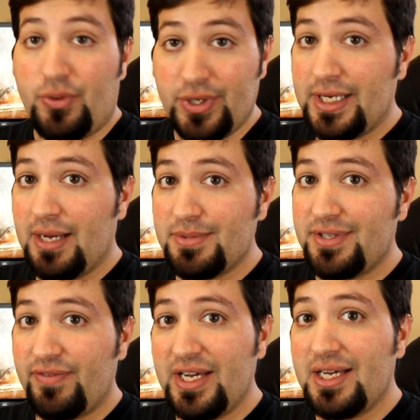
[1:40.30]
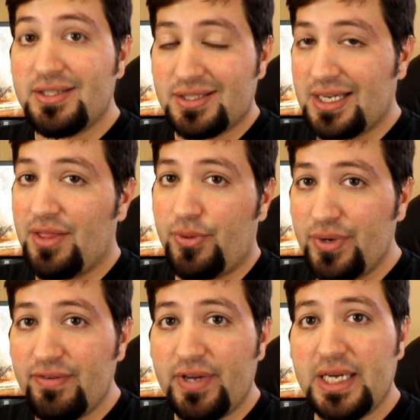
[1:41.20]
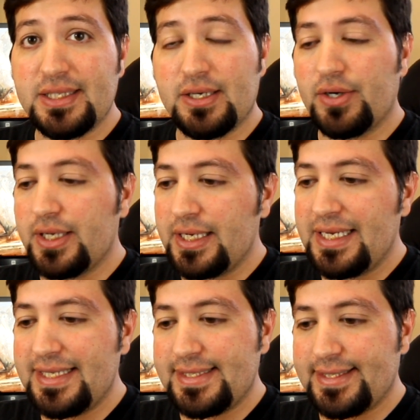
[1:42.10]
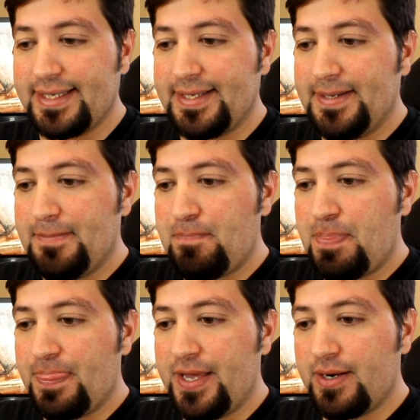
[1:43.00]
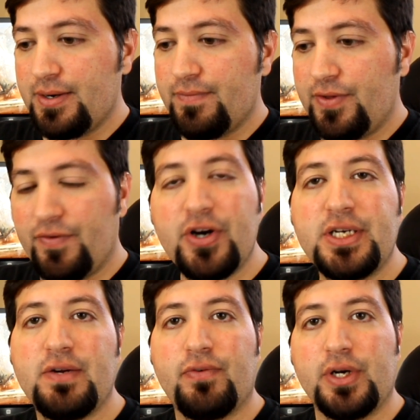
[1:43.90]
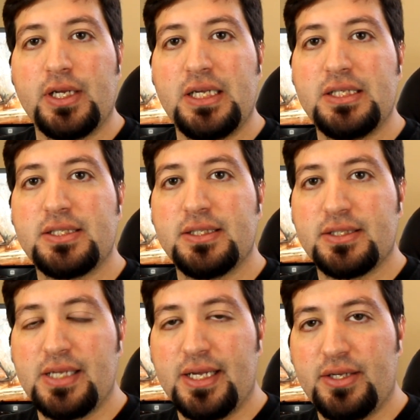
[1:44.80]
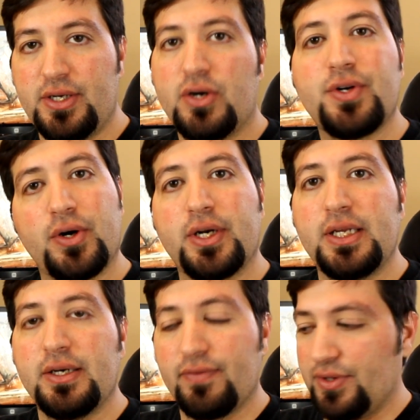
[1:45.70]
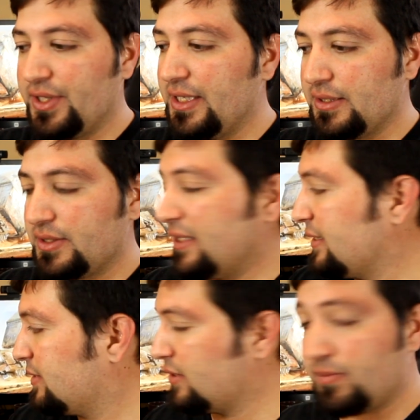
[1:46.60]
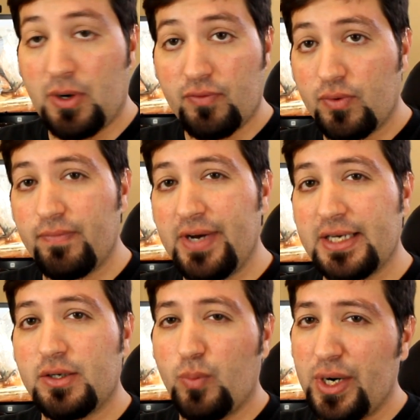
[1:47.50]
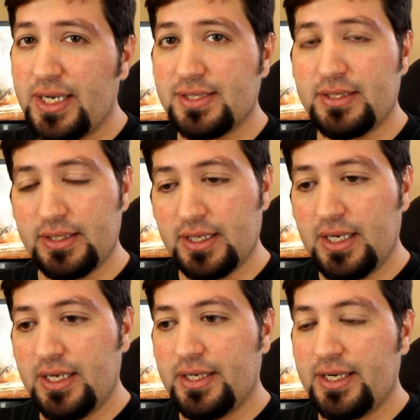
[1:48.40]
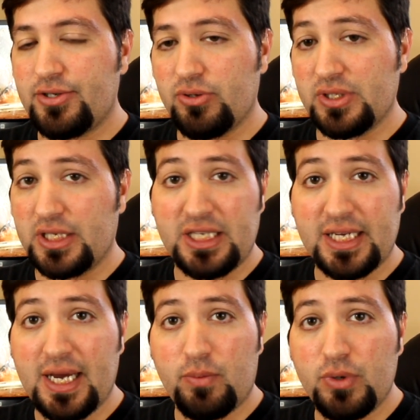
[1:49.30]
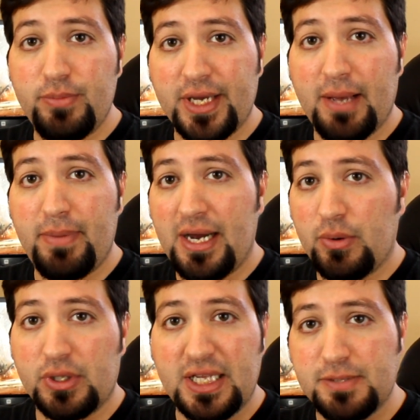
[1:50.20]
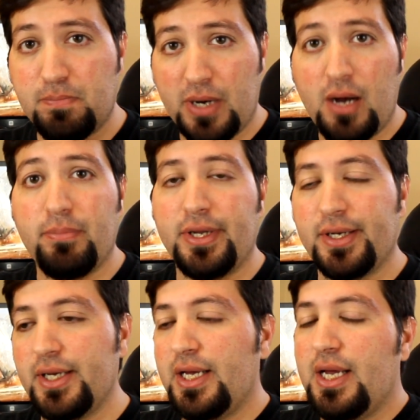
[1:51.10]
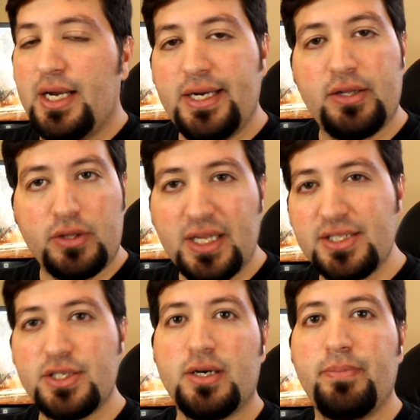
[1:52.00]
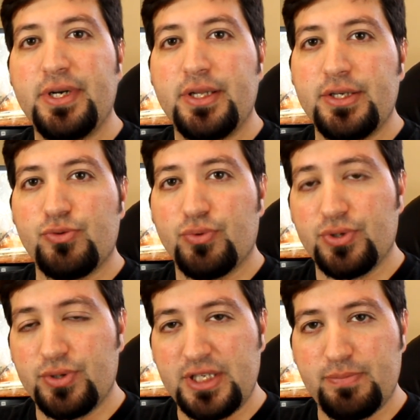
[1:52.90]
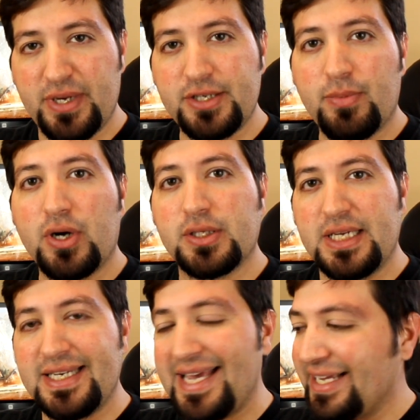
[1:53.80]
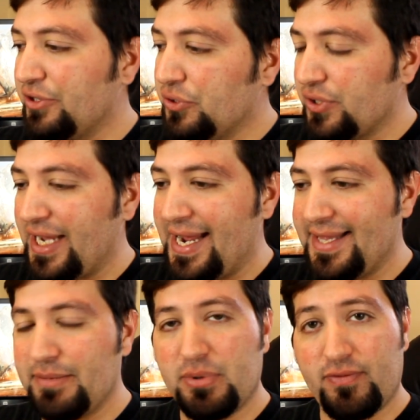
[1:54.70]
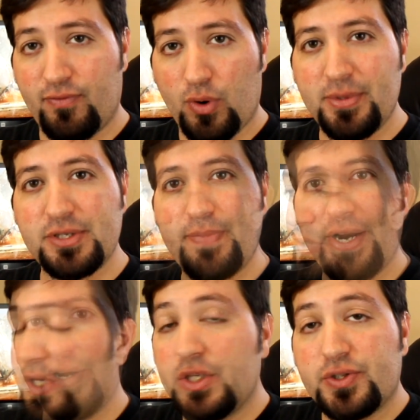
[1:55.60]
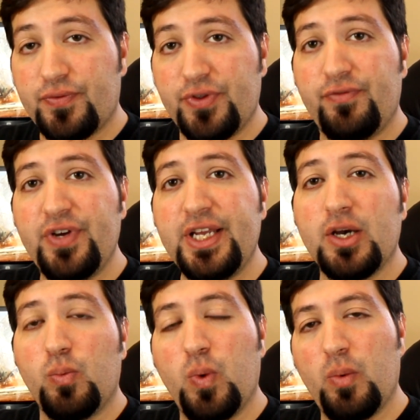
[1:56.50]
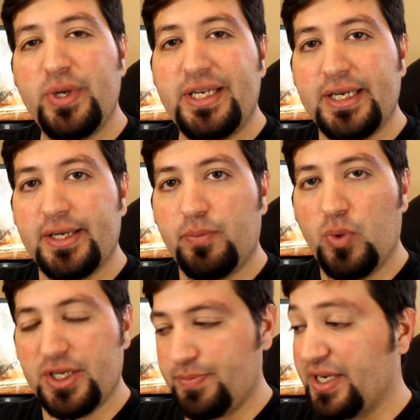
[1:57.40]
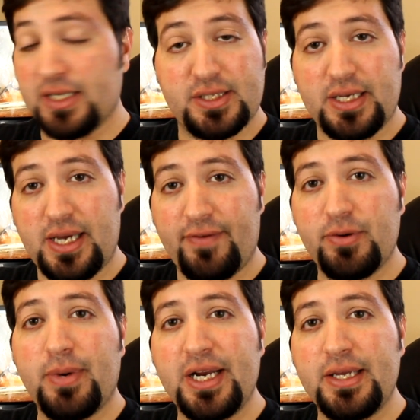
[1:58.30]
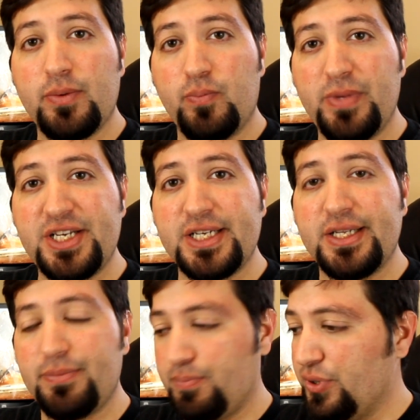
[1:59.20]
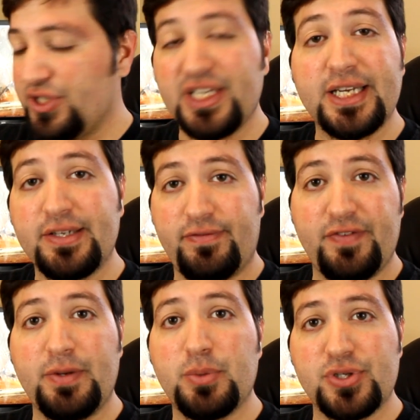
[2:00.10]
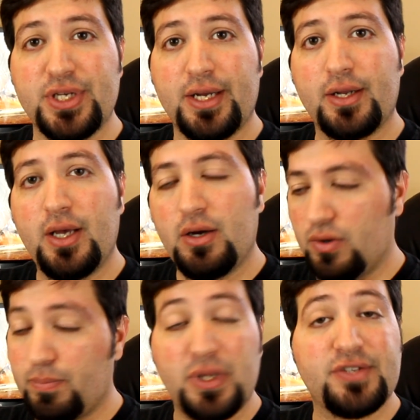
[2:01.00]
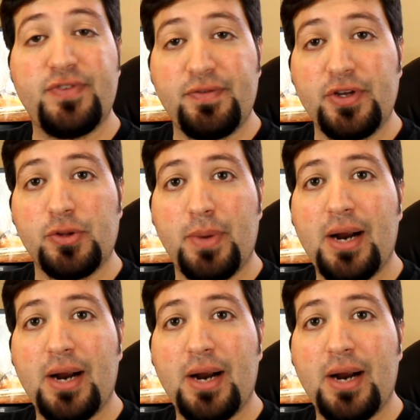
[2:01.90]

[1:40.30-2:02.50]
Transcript: three times the fans. It's got three fans on it. They're very different in the sense that they are targeting different things. See, this is a small form factor, whereas the Nitro is like, you got room, you got power, let's pump it. Now, let's jump into these benchmarks and take a look at the performance parity. So for the video, what we did was, because everybody mentioned pushing it to 50% or plus 50 on the